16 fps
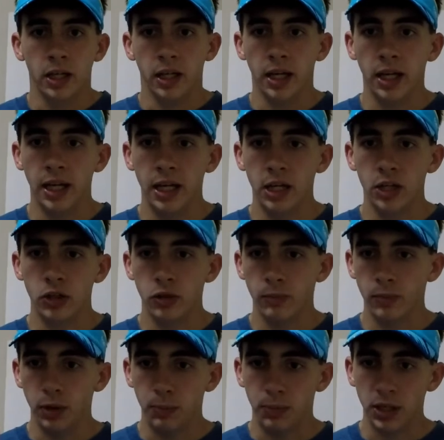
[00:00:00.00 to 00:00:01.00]
And
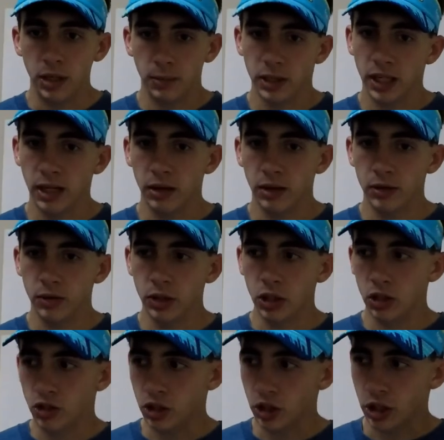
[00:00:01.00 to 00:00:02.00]
the people that
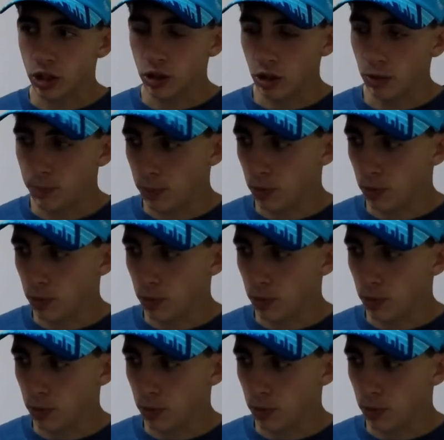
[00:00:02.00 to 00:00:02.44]
the